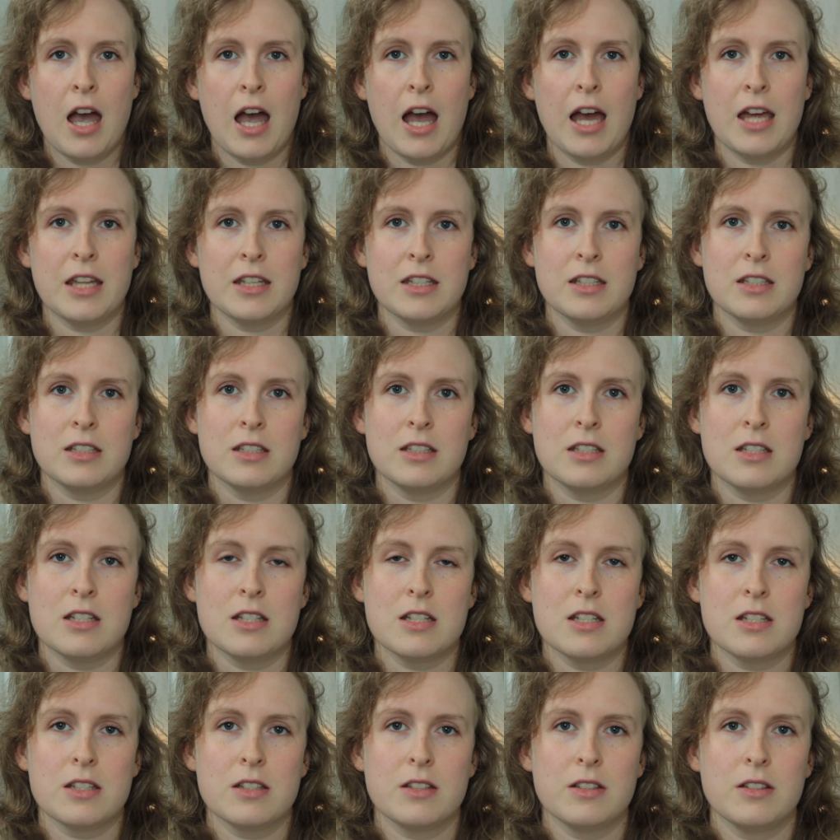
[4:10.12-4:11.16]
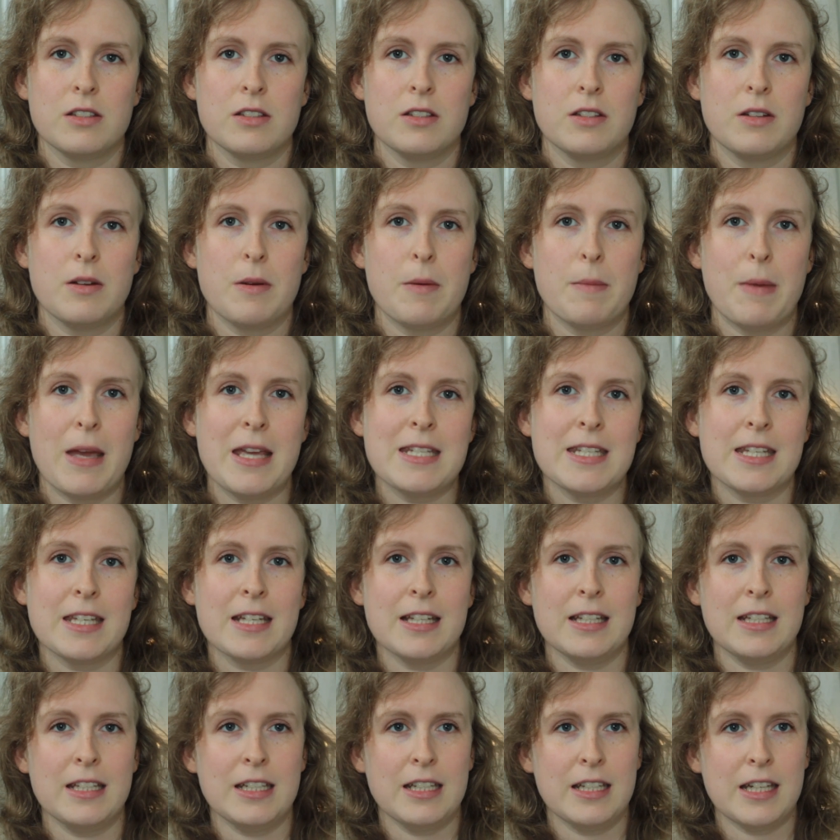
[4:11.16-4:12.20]
and
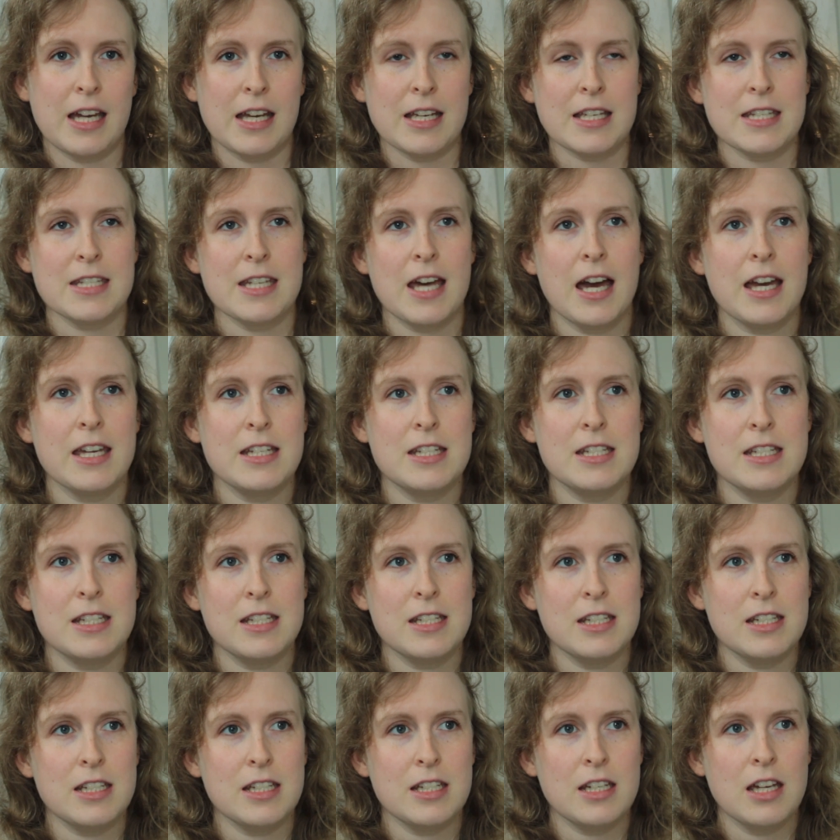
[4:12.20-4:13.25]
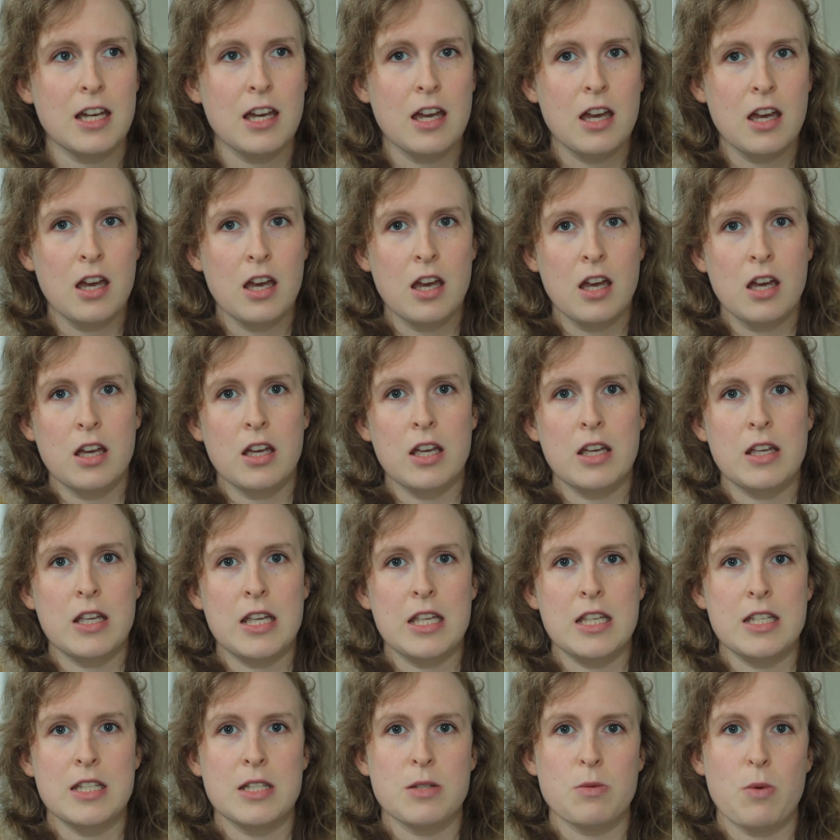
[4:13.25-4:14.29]
basically anxiety
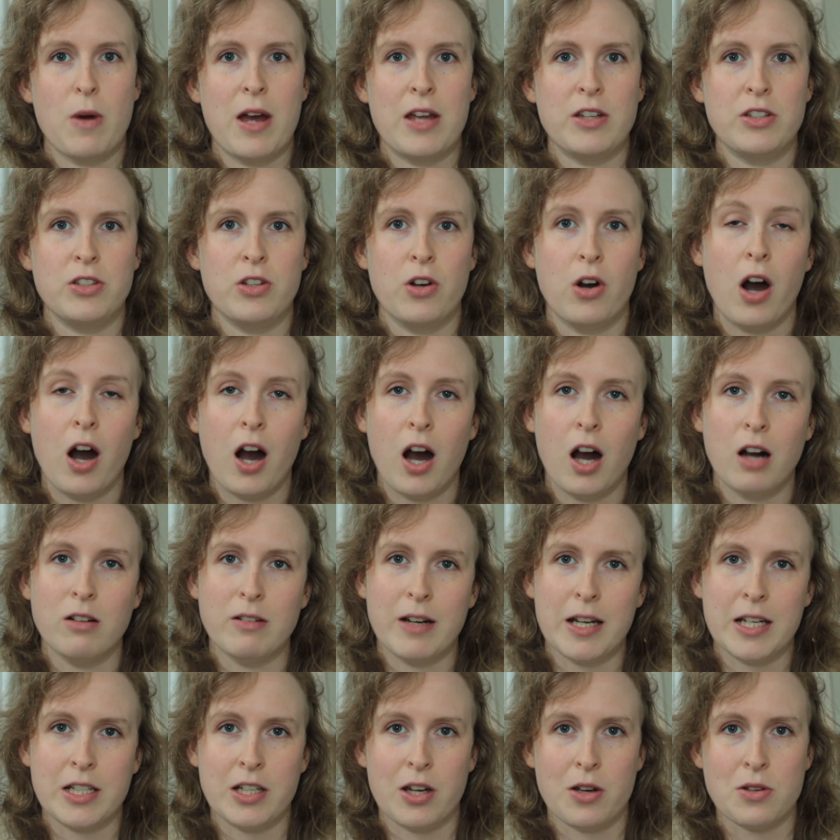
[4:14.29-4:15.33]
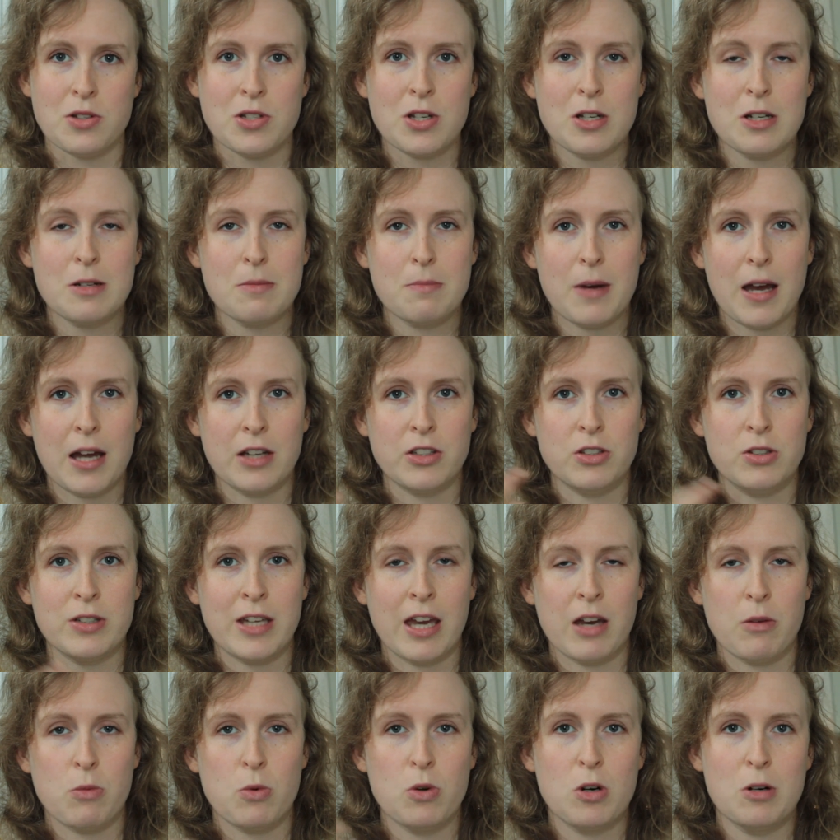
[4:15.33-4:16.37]
is when your heart rate goes up and you
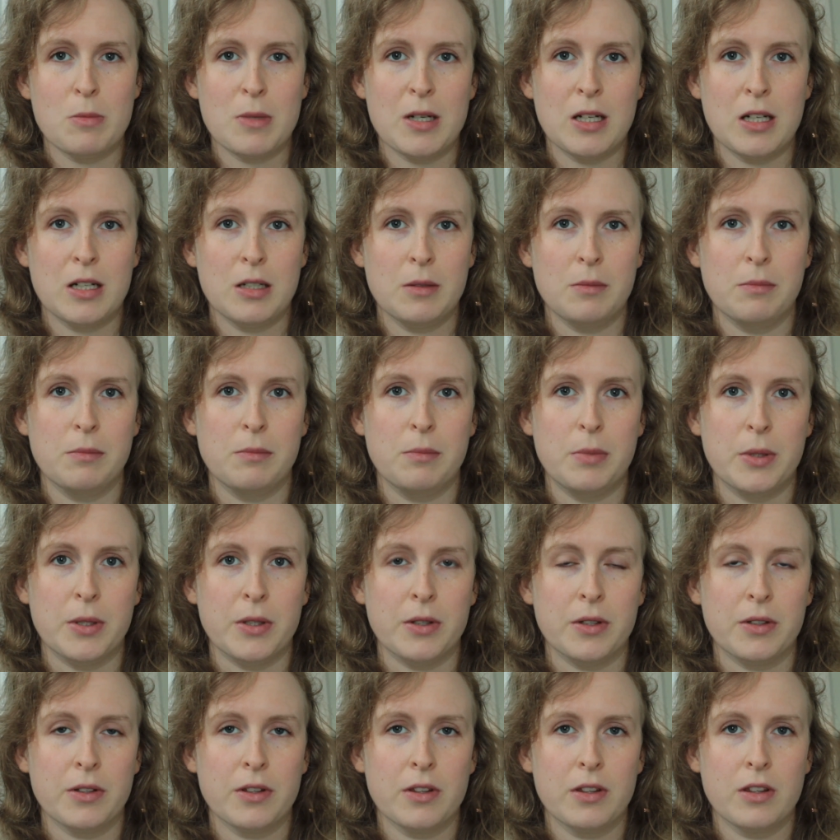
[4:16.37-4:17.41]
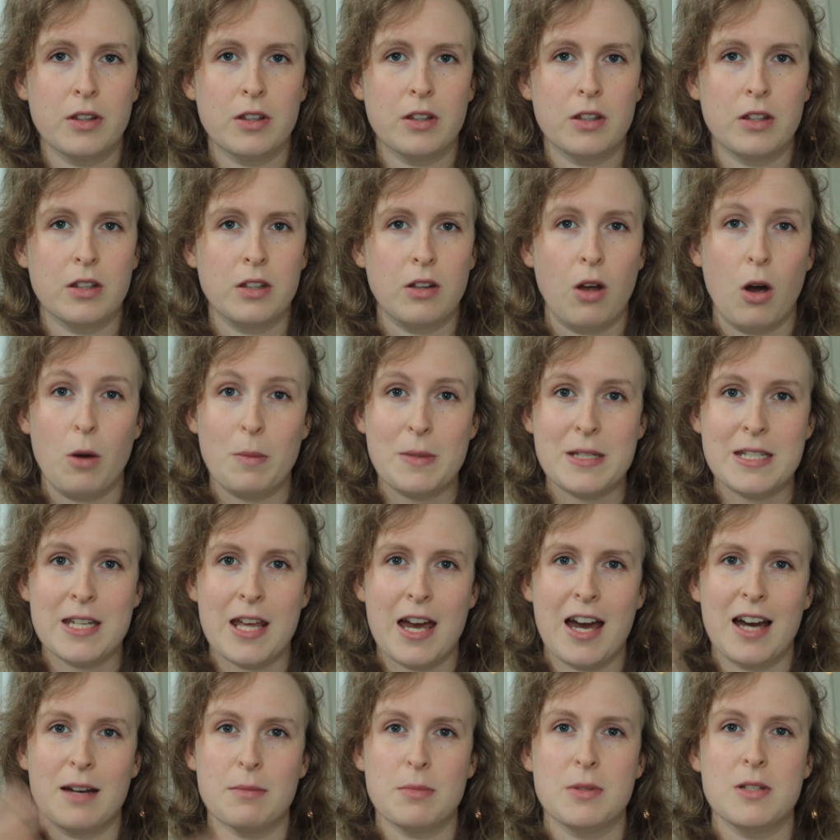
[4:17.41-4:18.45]
get warmer, but the opposite
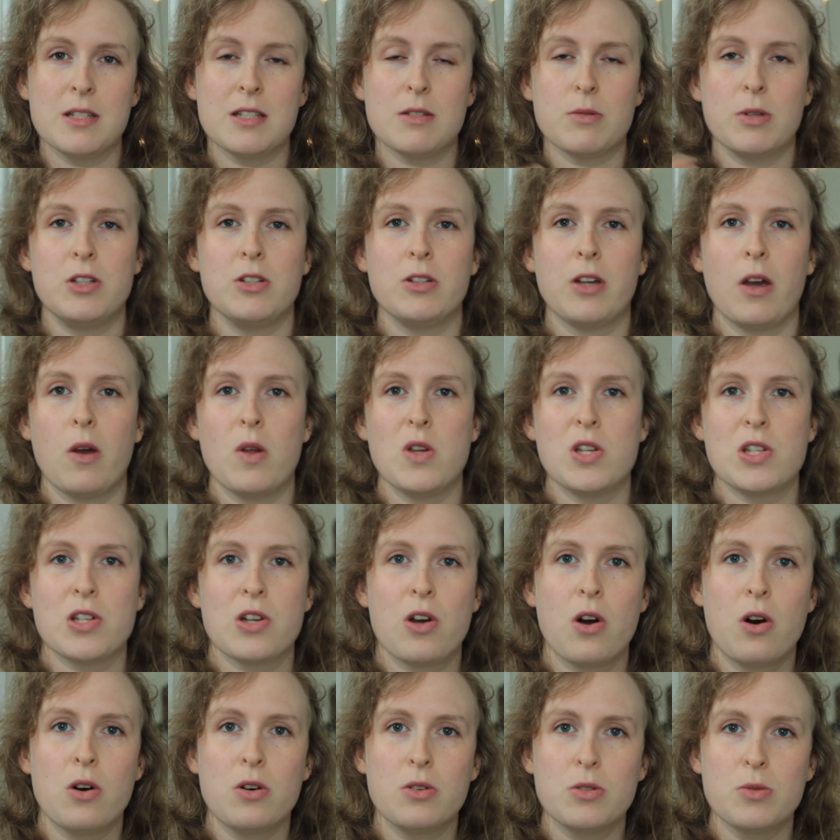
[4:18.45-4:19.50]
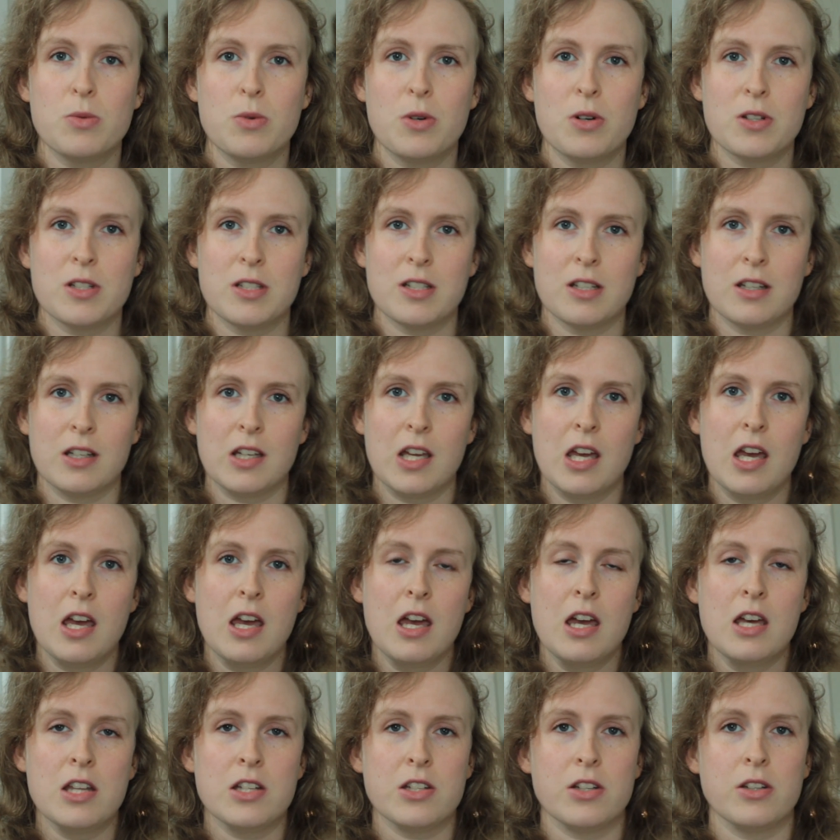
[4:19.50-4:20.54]
happens when you go into cold water,
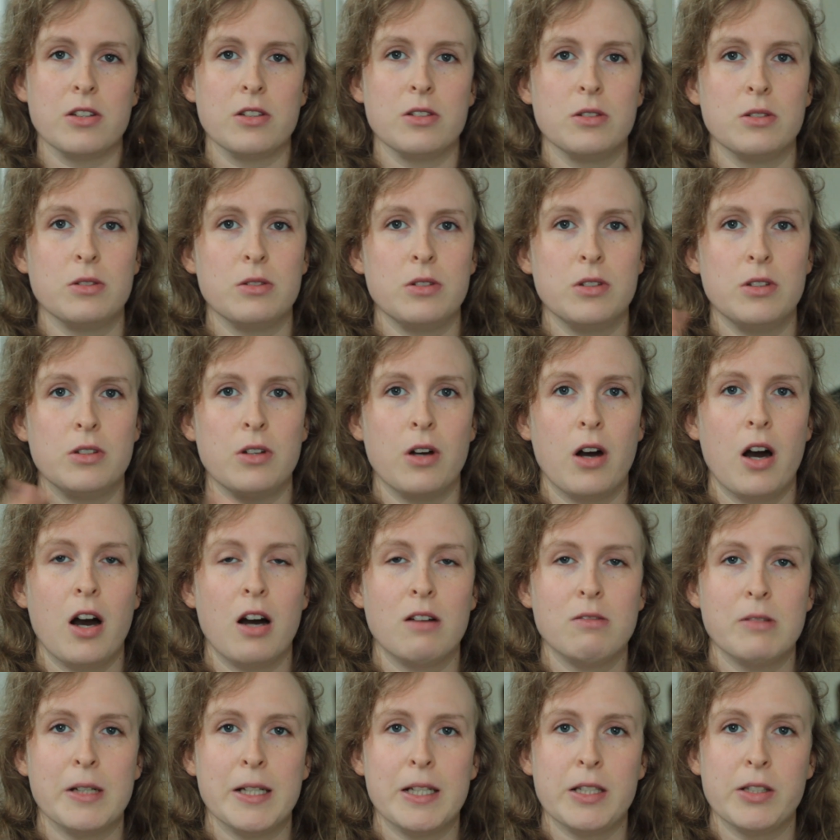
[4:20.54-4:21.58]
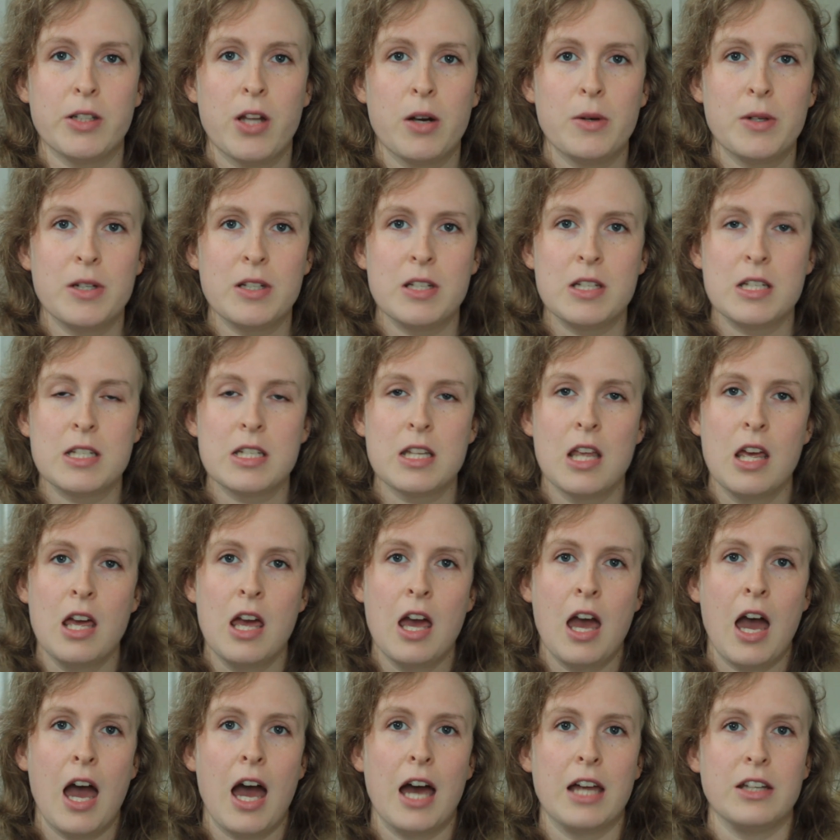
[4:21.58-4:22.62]
so your heart rate lowers
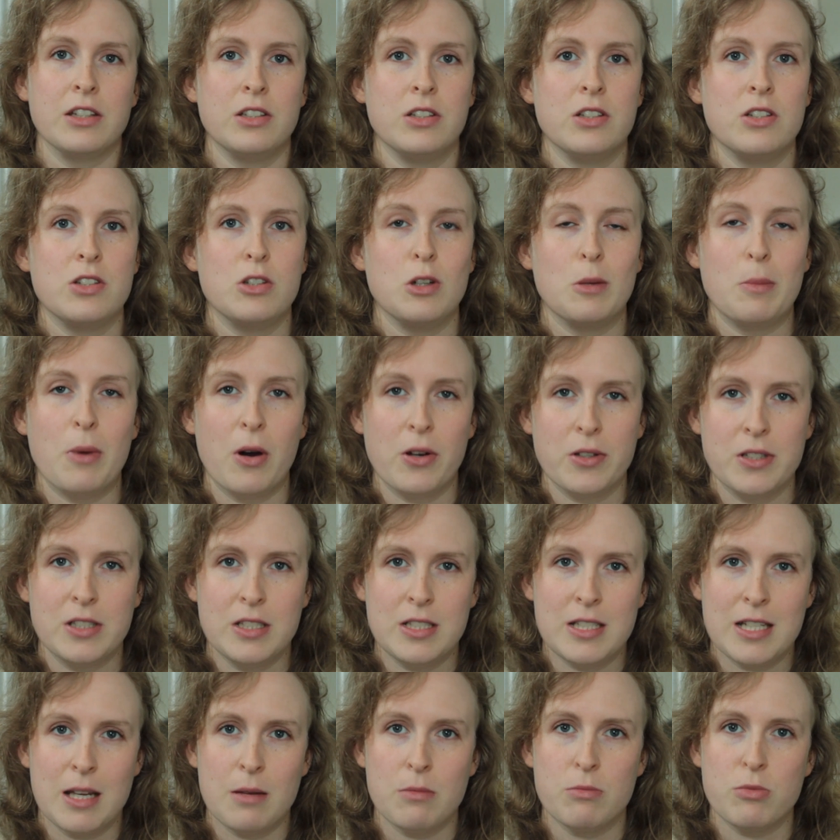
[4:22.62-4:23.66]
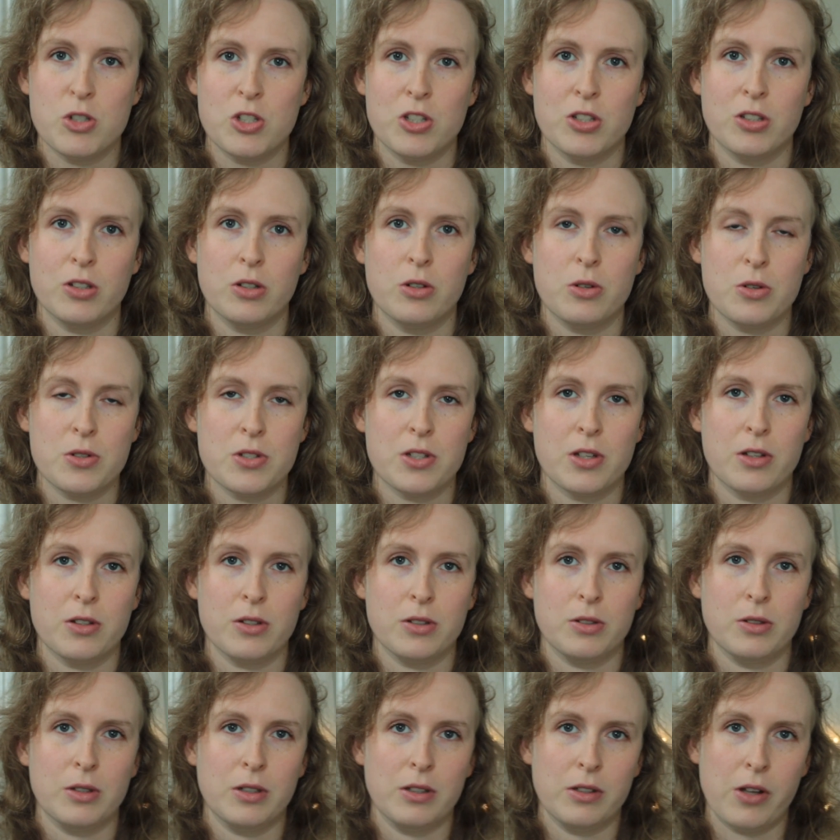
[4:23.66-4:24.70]
and your body temperature
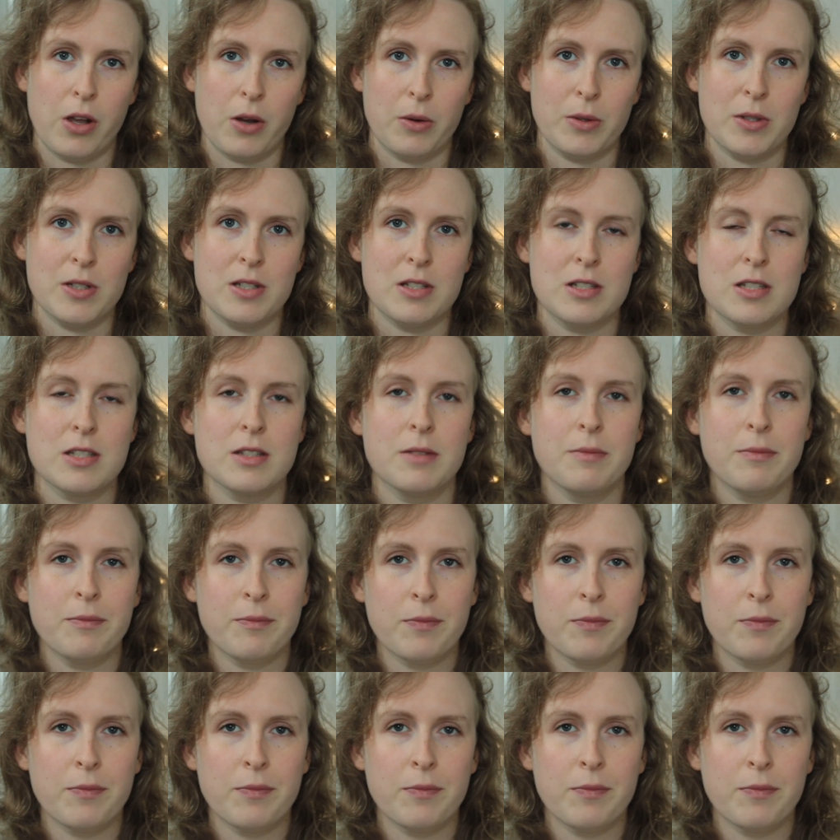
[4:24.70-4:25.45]
also lowers.